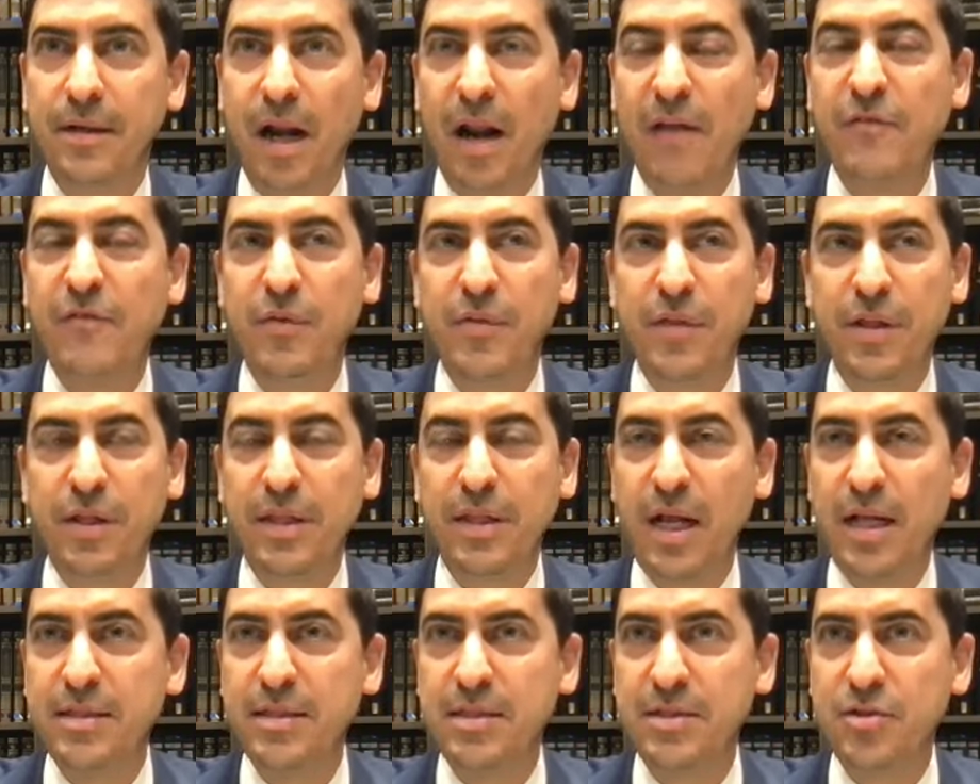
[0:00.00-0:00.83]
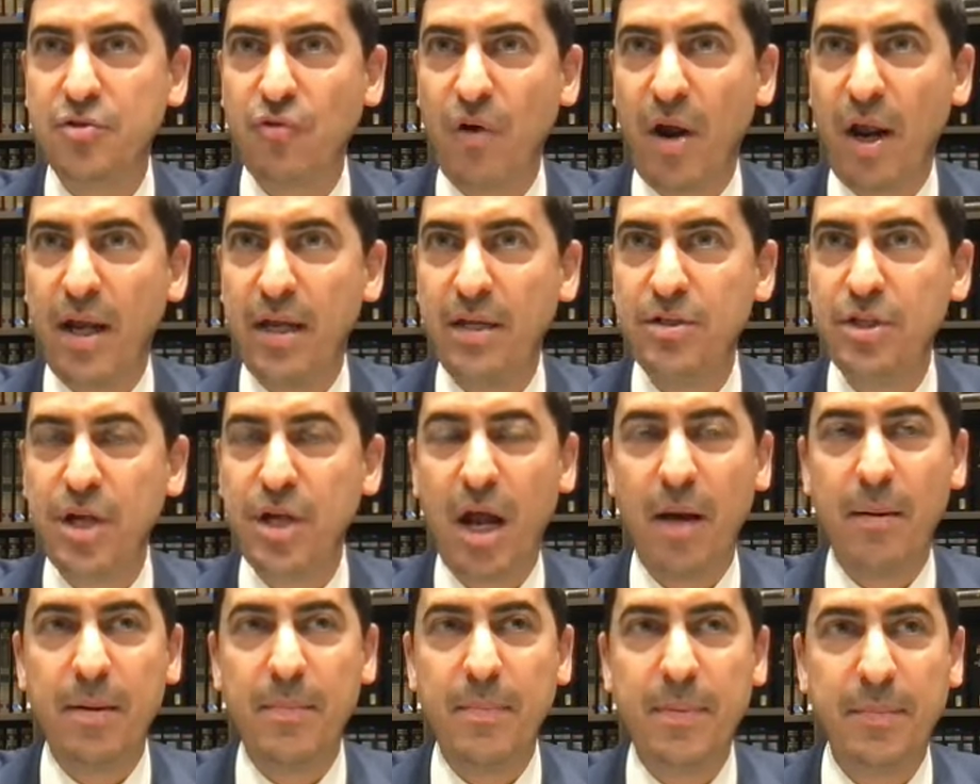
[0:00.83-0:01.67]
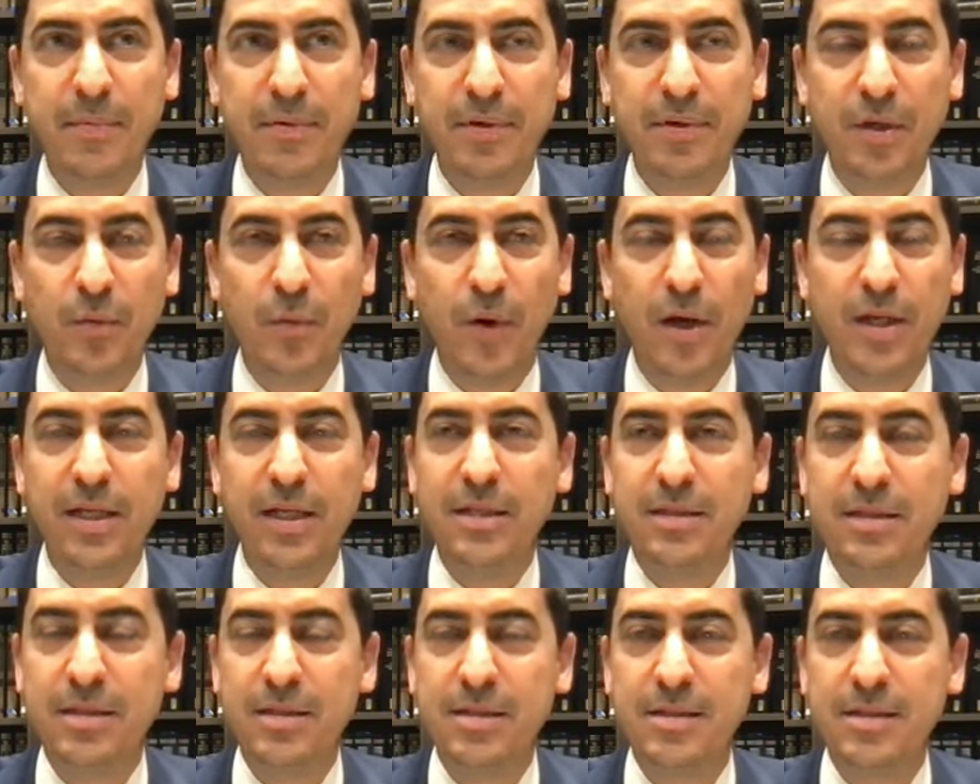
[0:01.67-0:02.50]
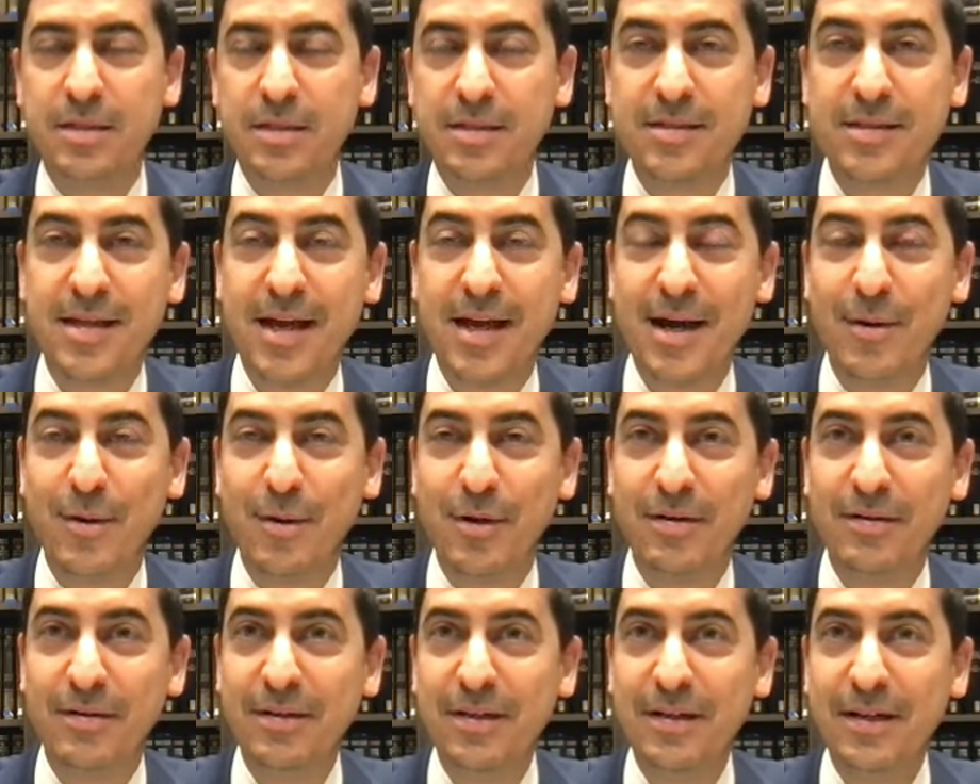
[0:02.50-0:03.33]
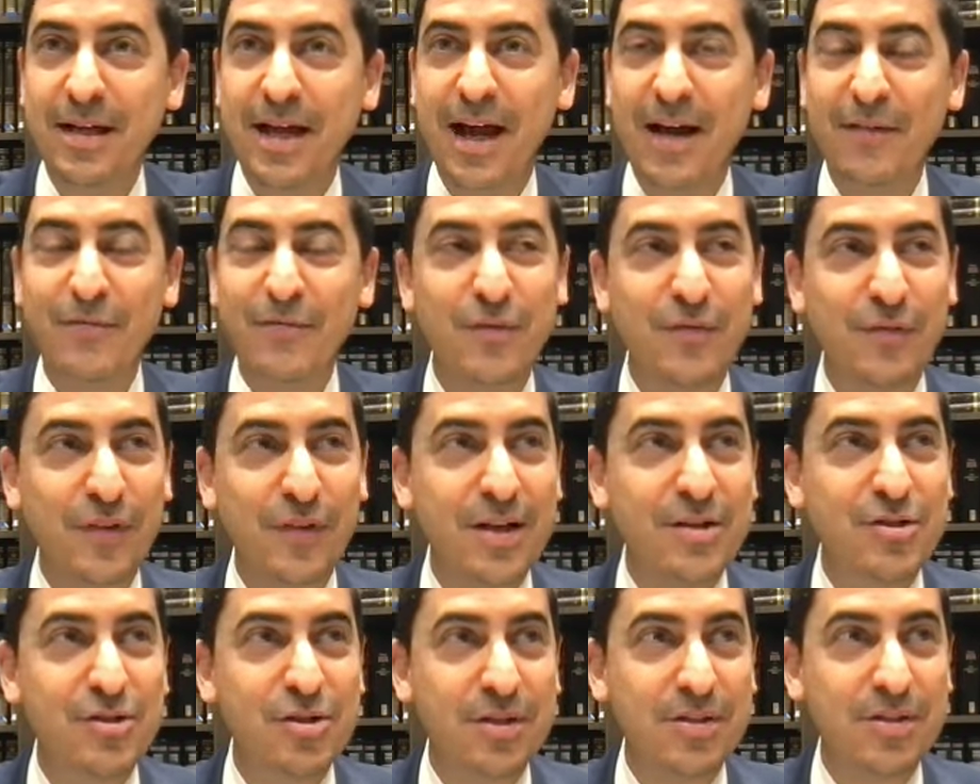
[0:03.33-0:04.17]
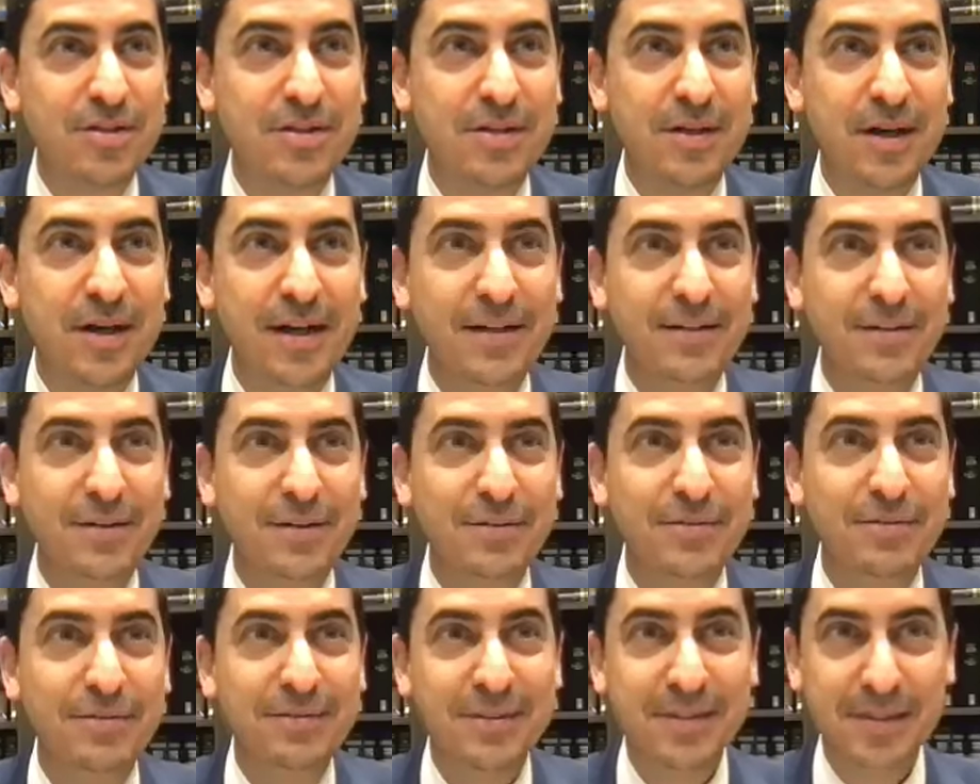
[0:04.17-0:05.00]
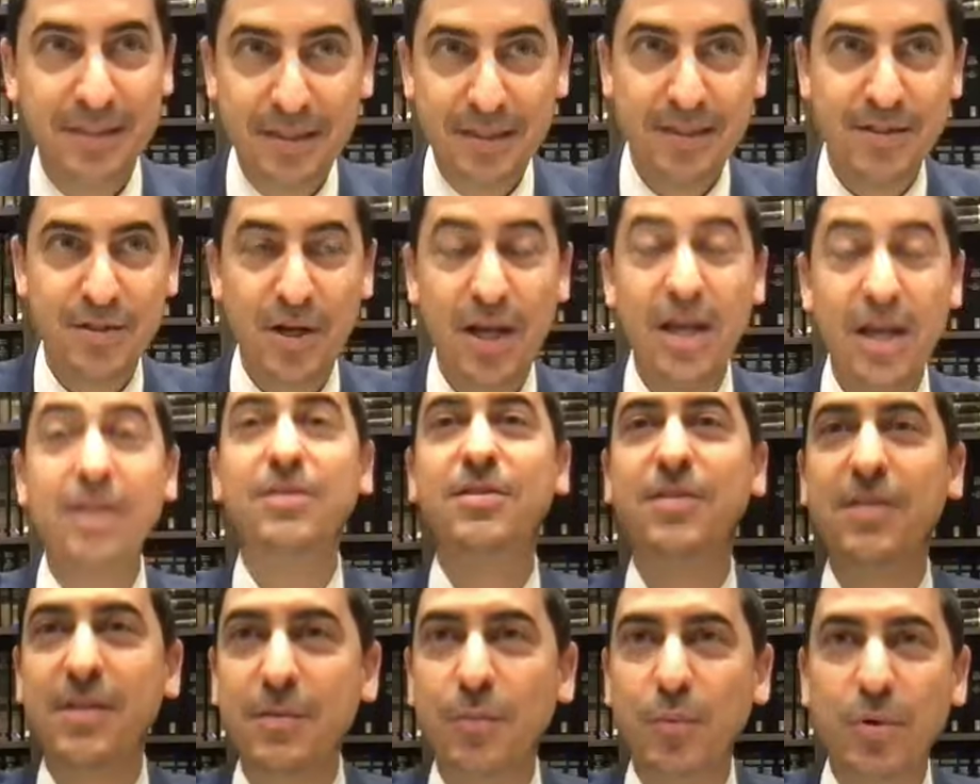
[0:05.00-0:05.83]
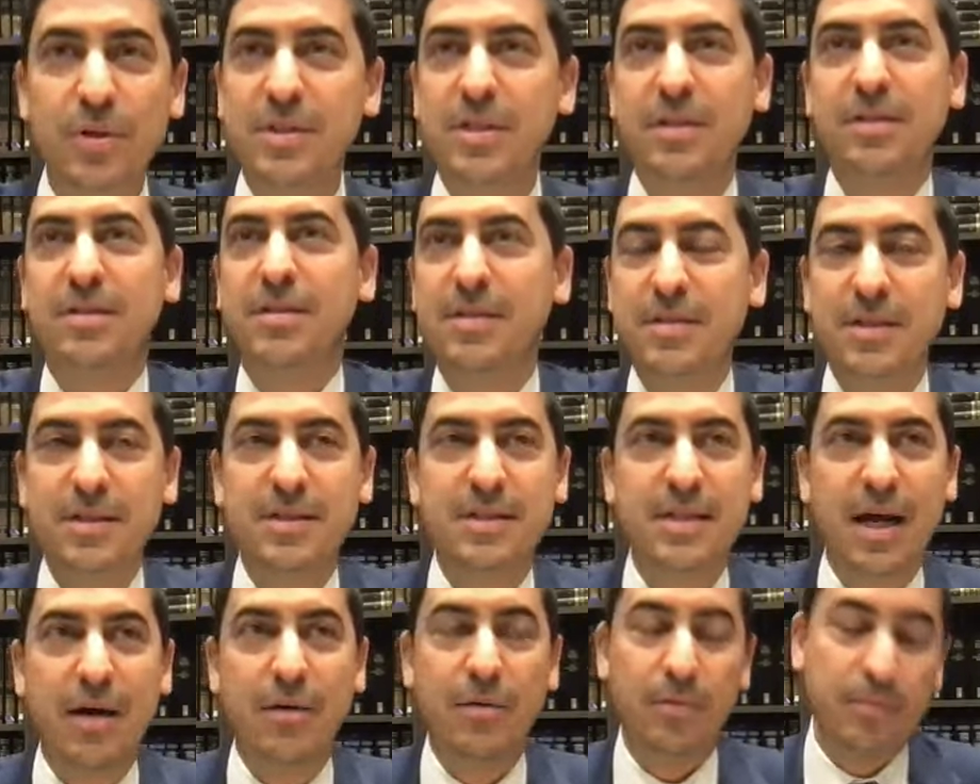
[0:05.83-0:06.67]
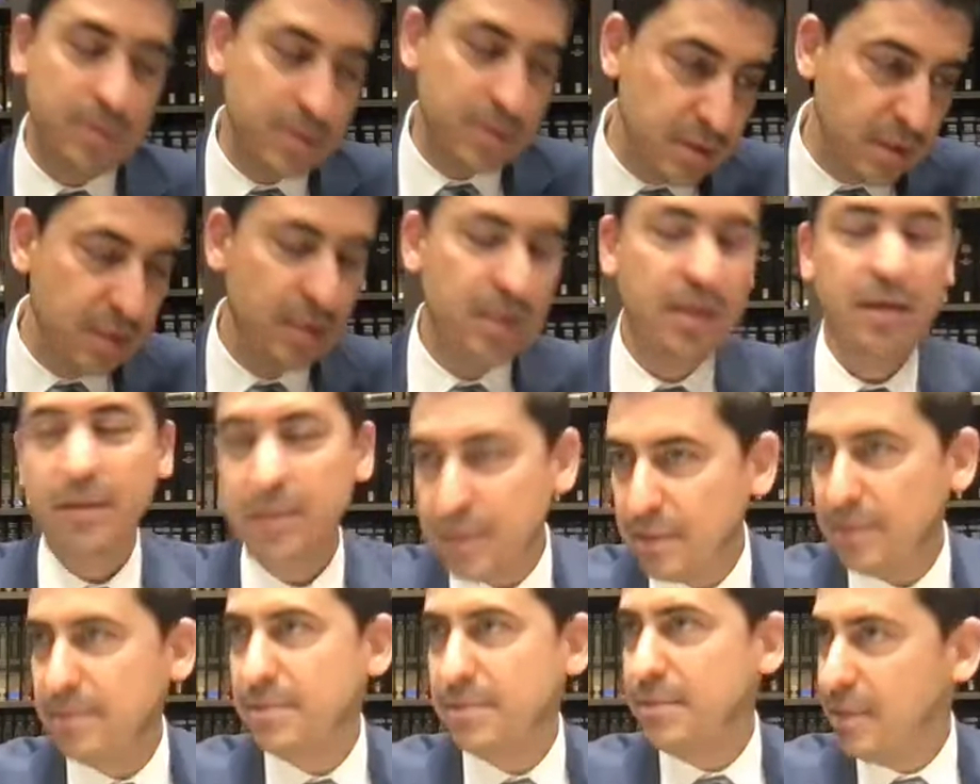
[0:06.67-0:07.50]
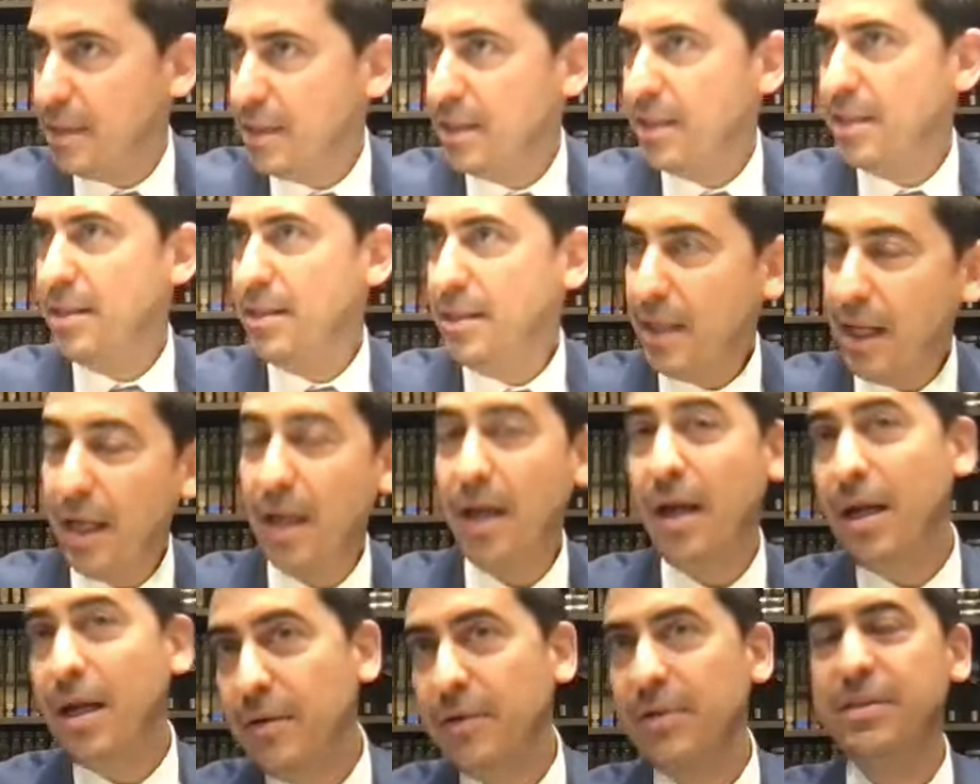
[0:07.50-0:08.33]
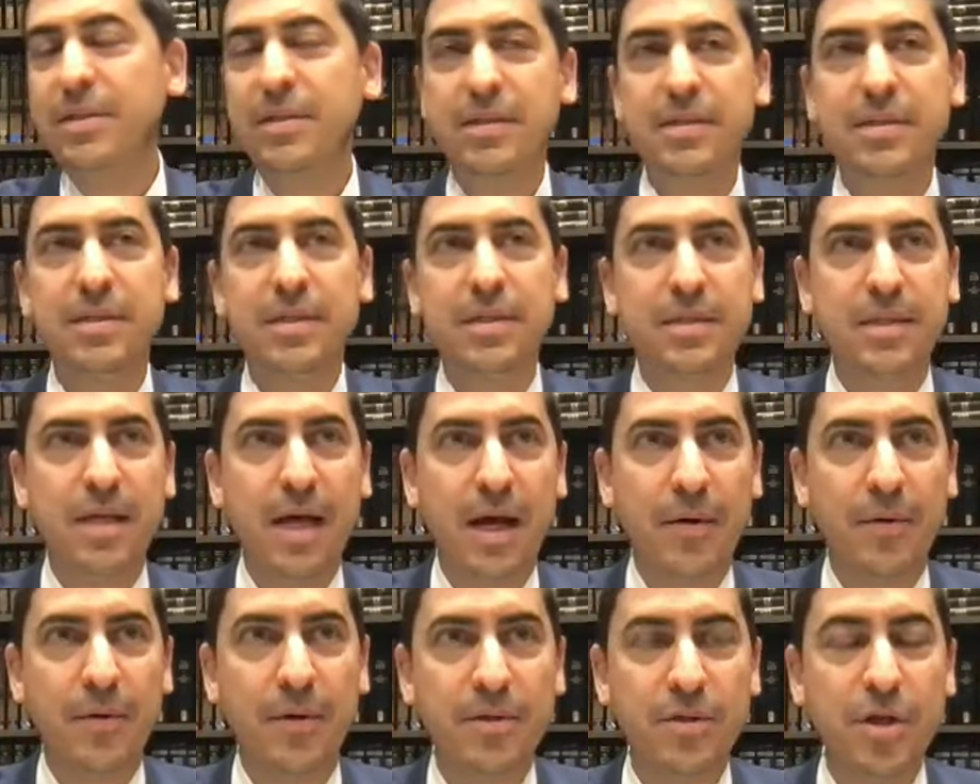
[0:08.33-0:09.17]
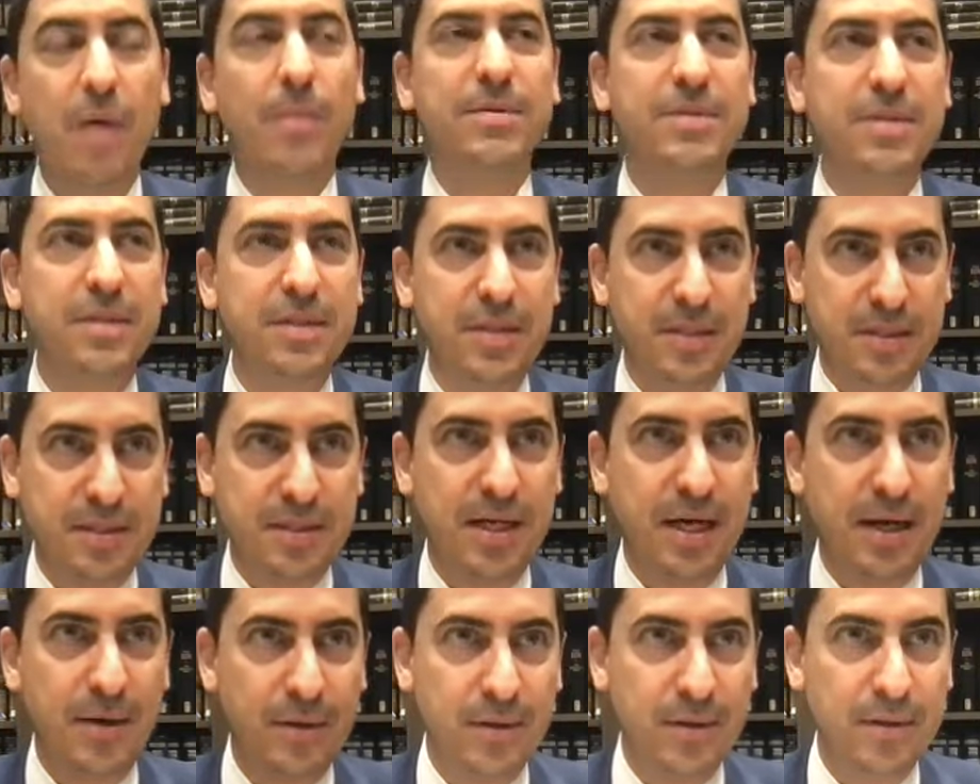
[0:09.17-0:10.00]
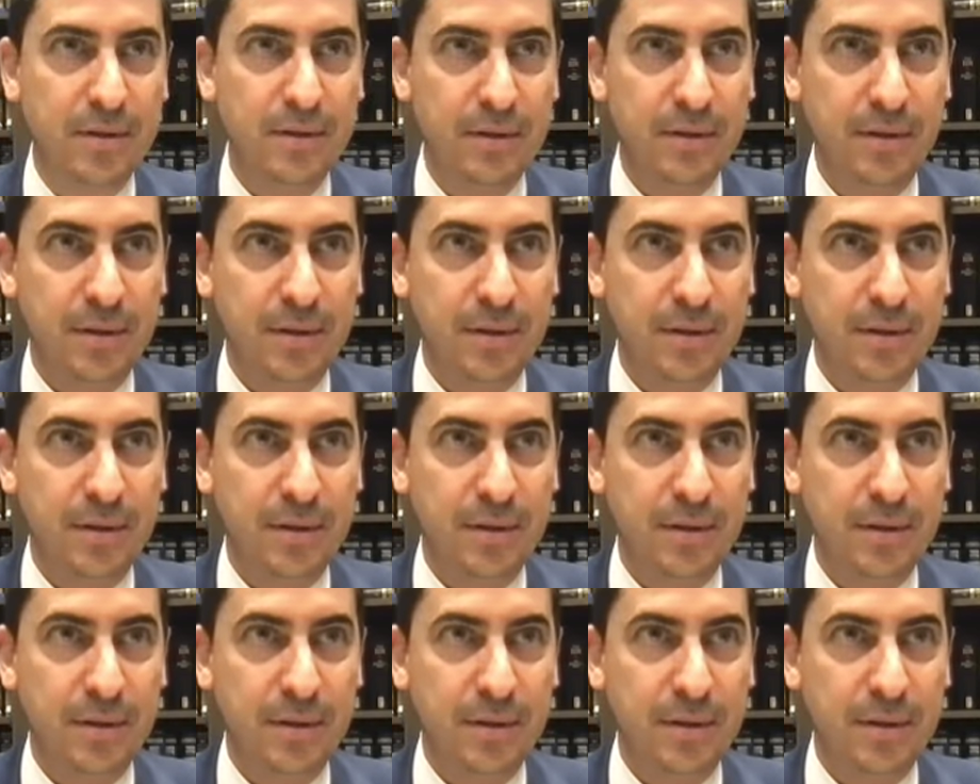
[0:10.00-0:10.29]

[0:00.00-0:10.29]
Now, if you think that's strange, how many people here wait into the sixth hour after fleishigs? I do. So into the what is into the sixth hour? See, yeah, yeah, you're into the sixth hour. It's almost the sixth hour.